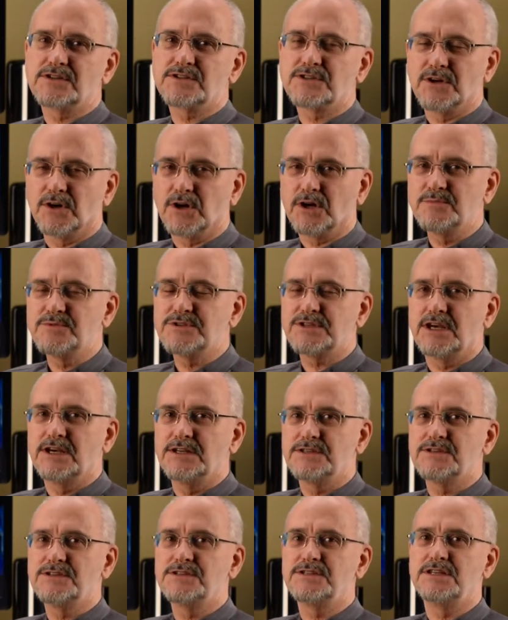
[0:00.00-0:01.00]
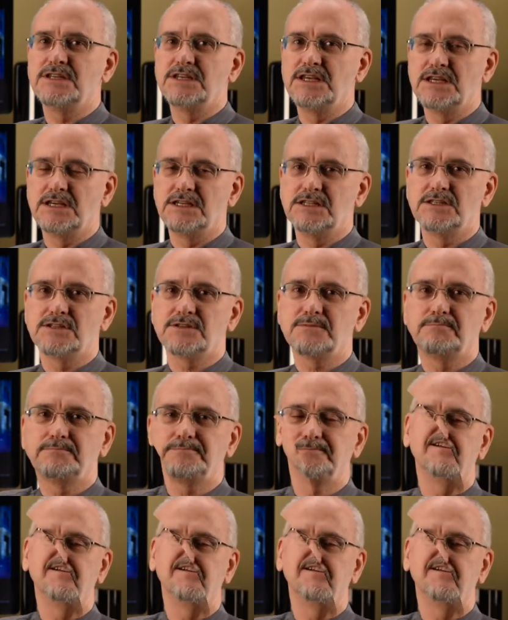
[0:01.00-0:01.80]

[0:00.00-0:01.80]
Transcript: circumstances and needs.